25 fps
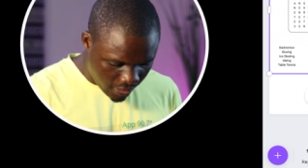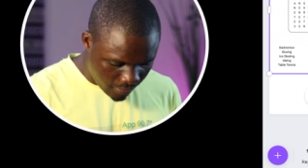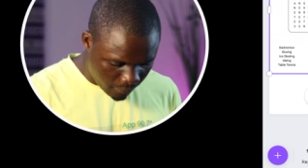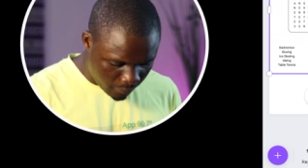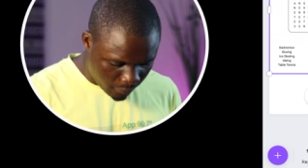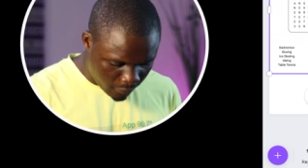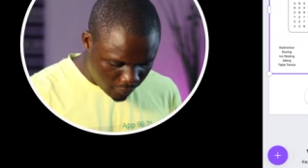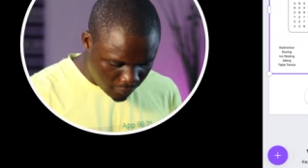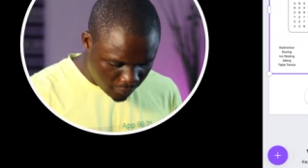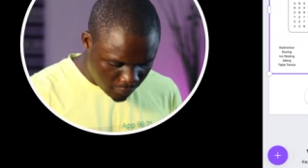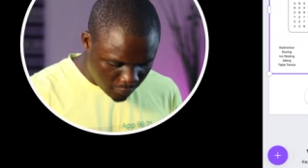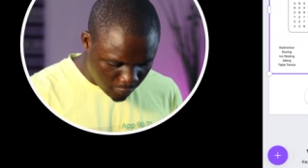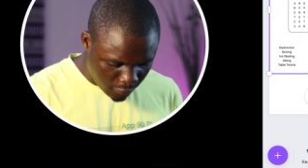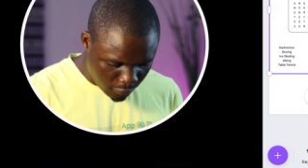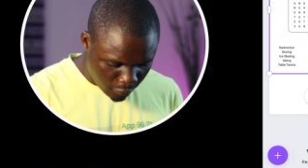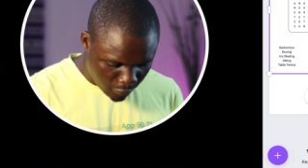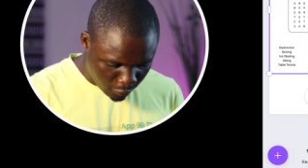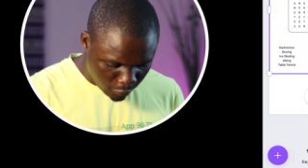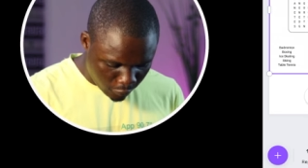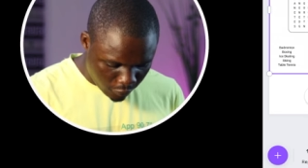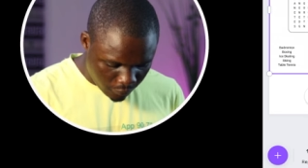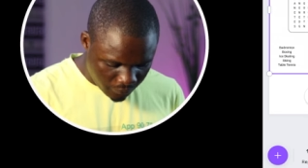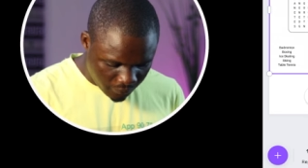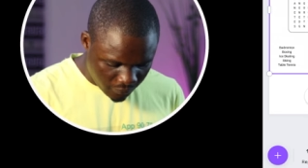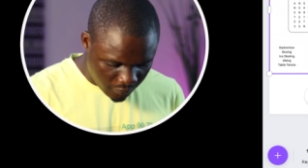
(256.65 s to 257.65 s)
I'm going to
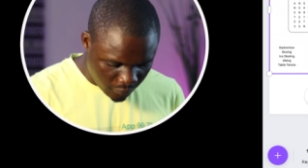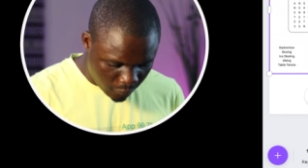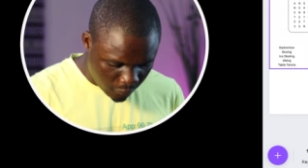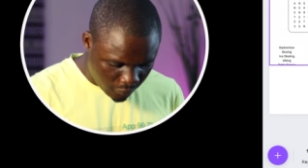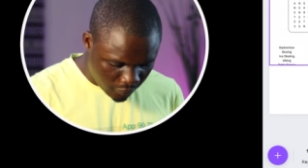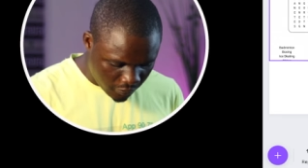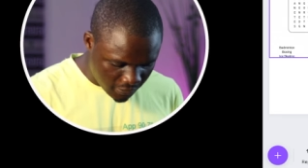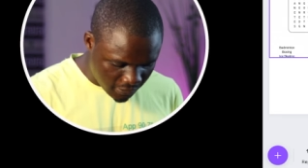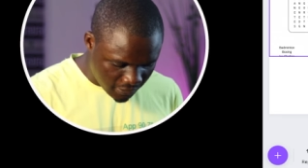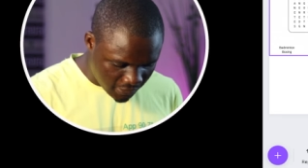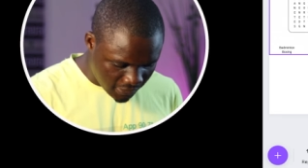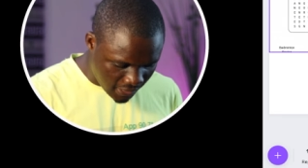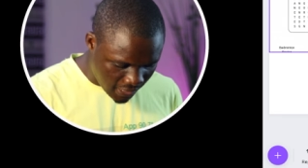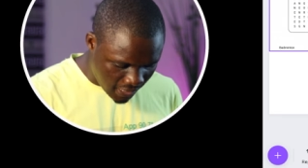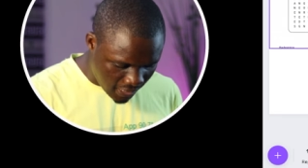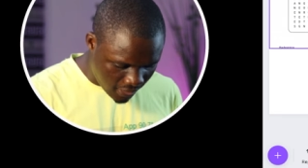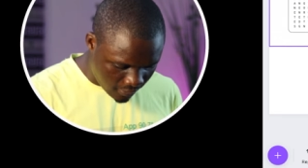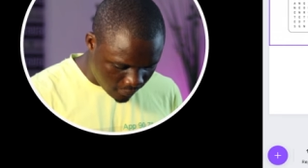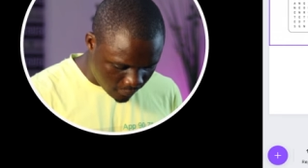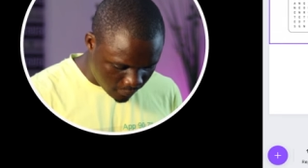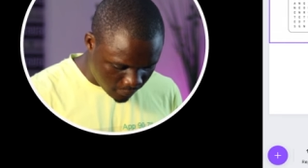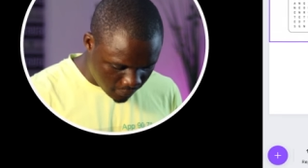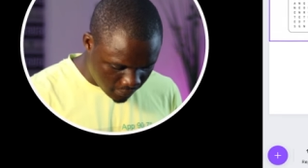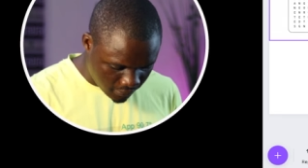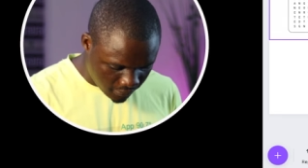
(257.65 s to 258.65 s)
crop the words
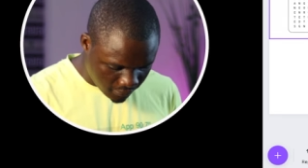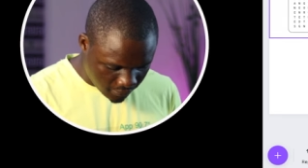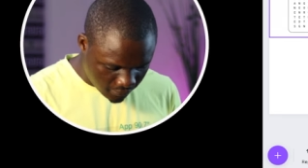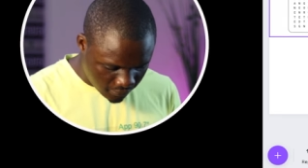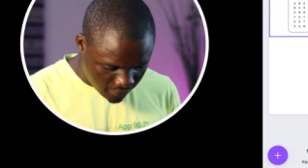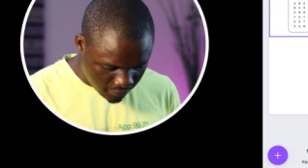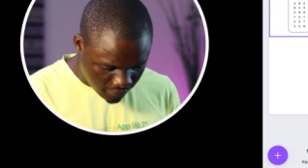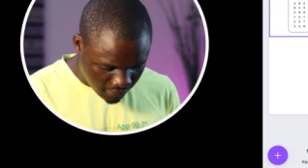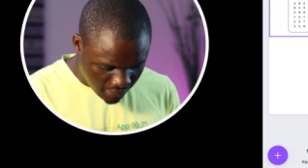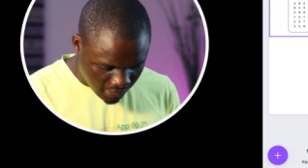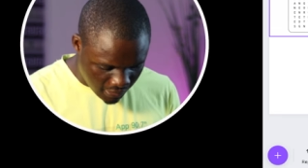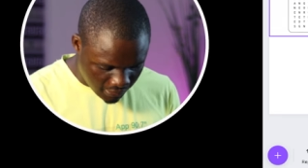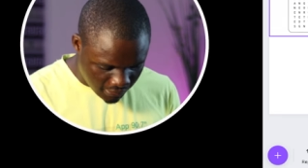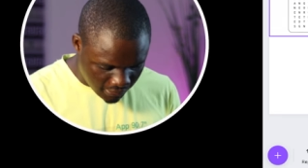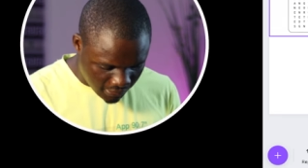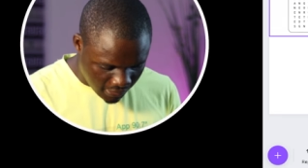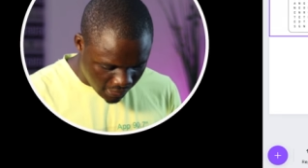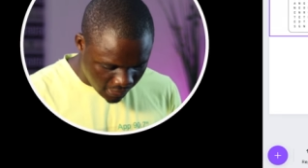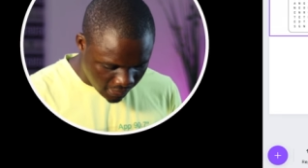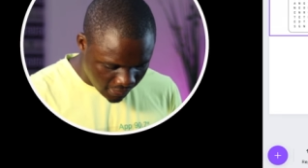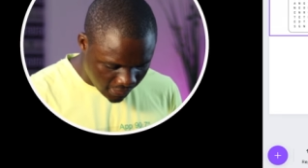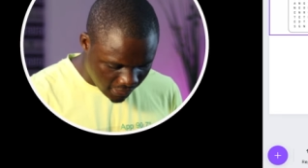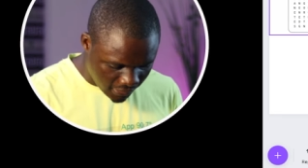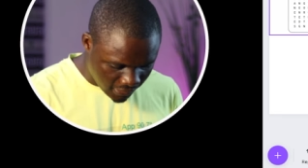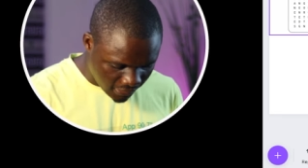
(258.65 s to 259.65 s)
out so that
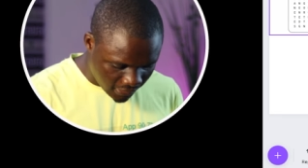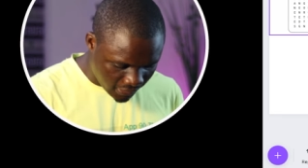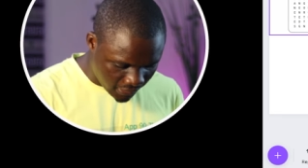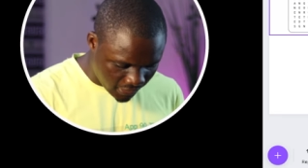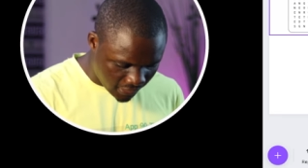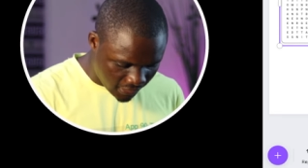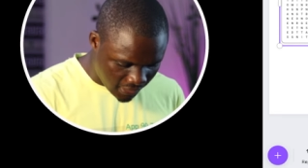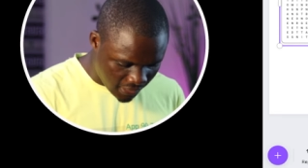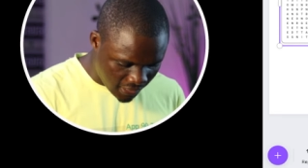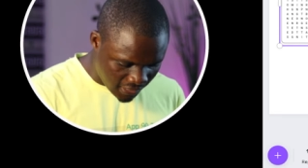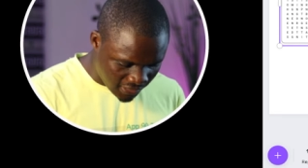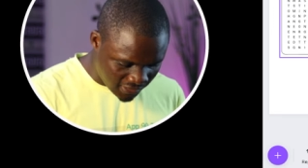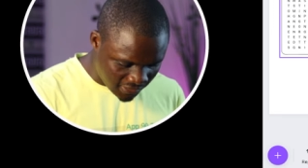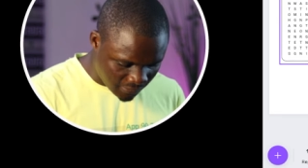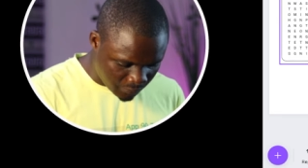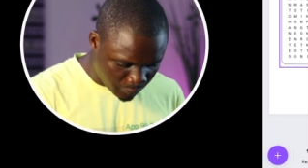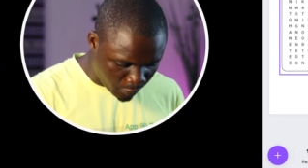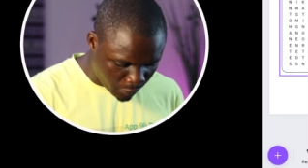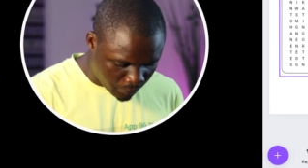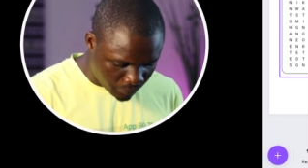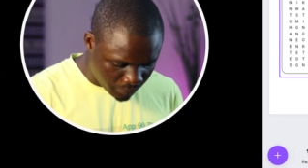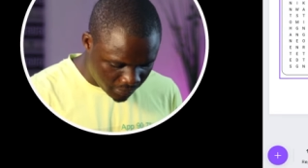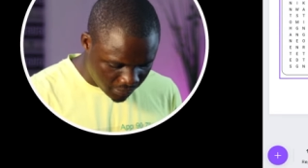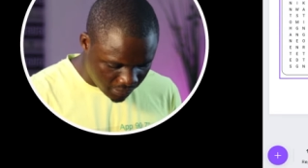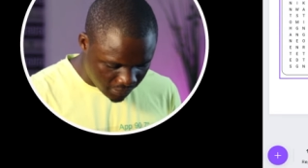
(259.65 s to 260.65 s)
I can enlarge
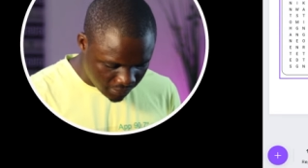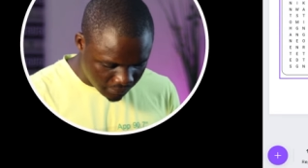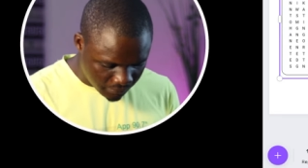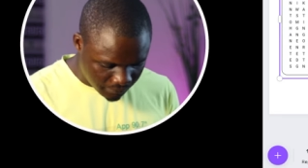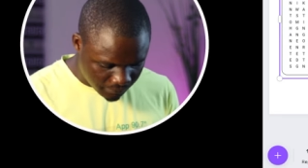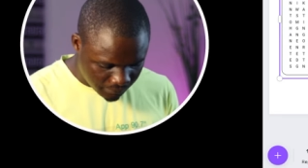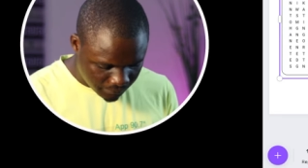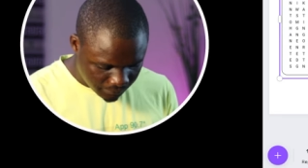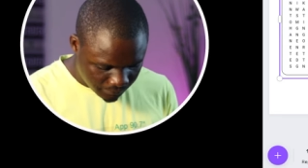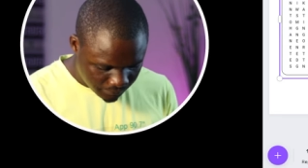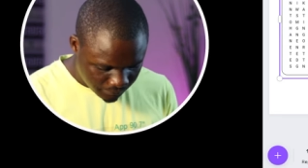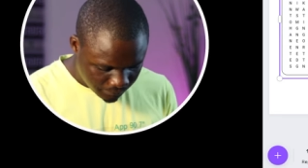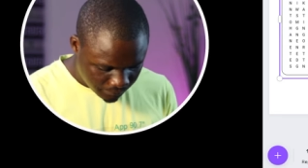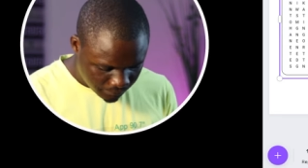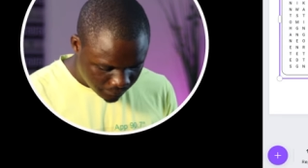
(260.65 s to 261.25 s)
properly.